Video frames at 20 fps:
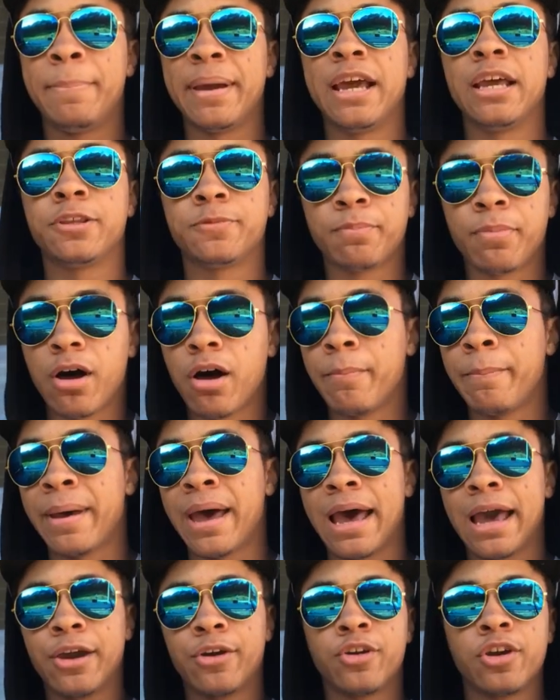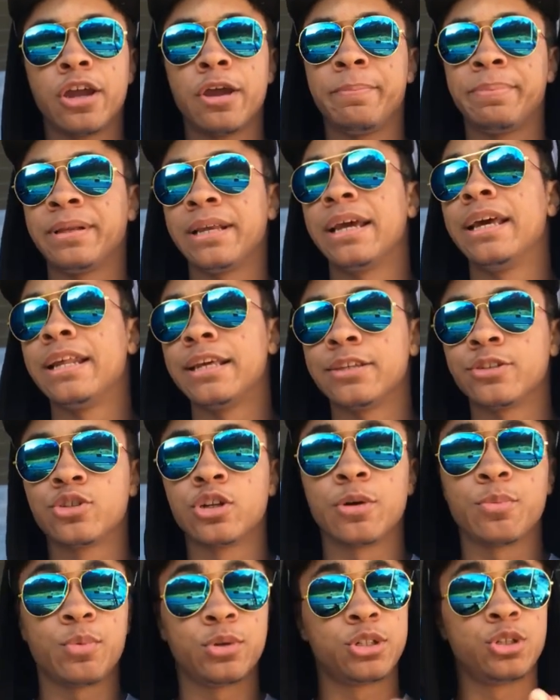baseball bat grip, tennis
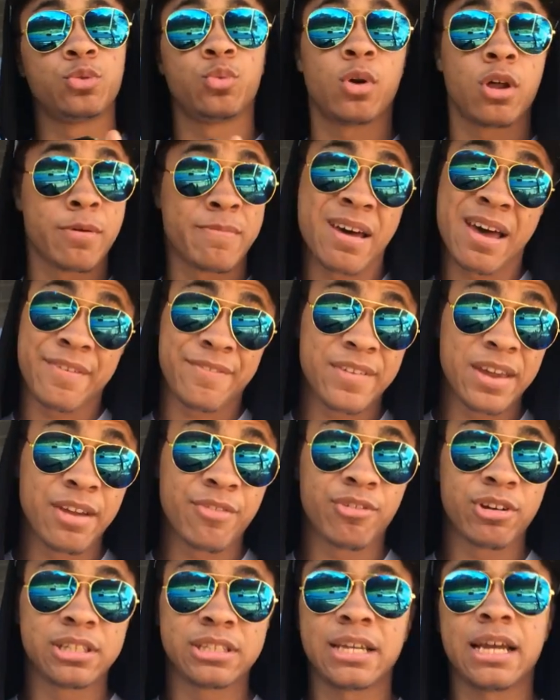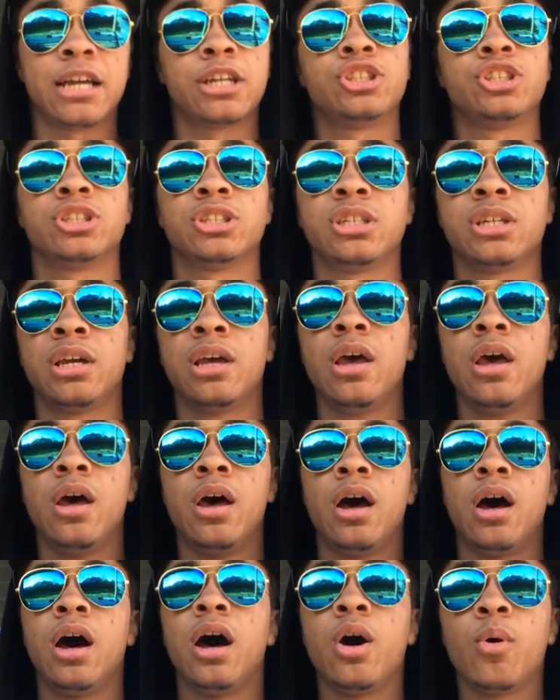grip, which is one of my favorites actually,
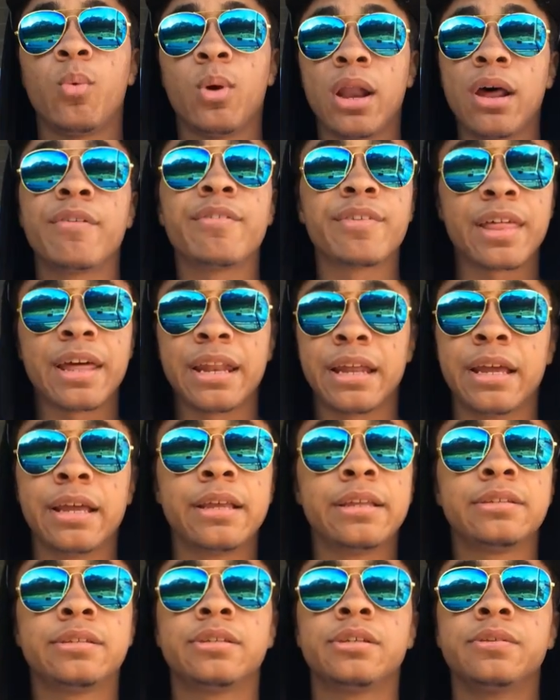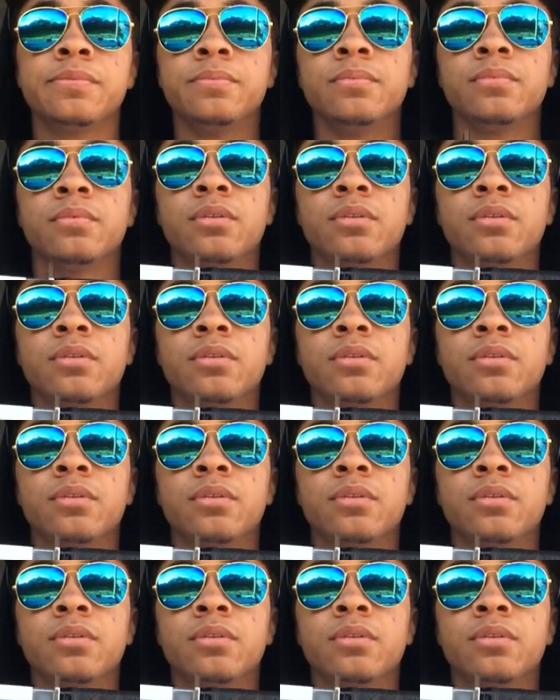whatever that is,